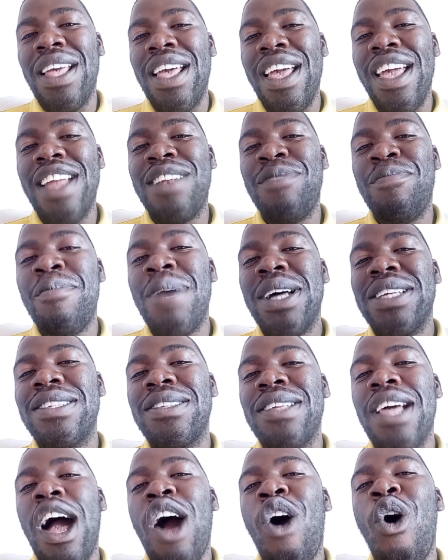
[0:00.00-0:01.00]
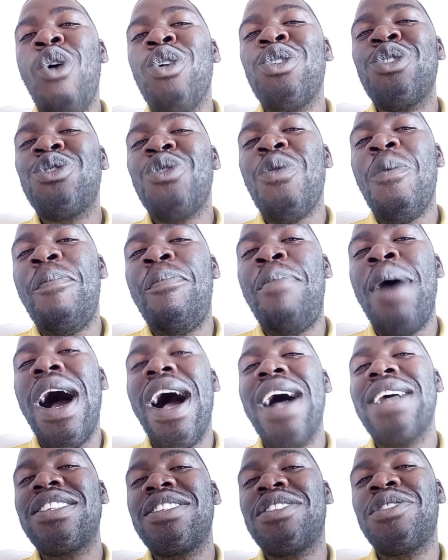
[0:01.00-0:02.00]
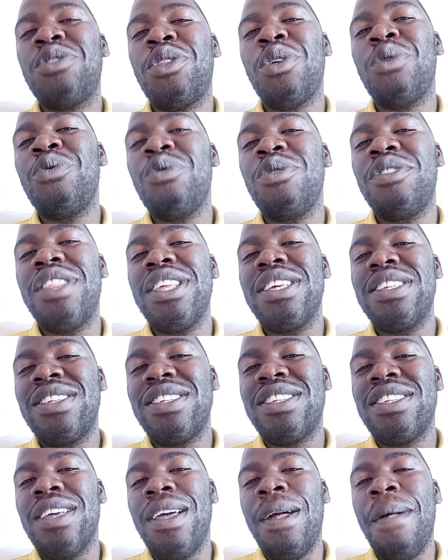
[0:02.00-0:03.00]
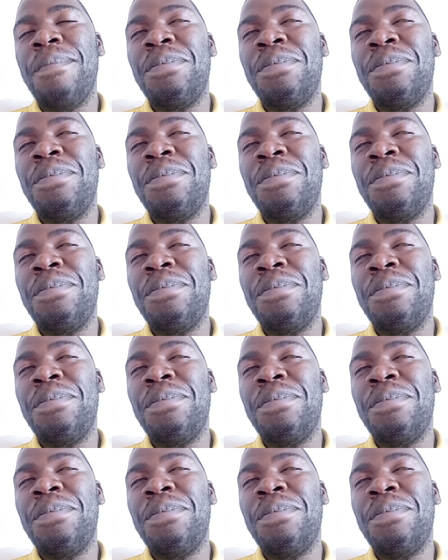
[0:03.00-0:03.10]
It must also pass through this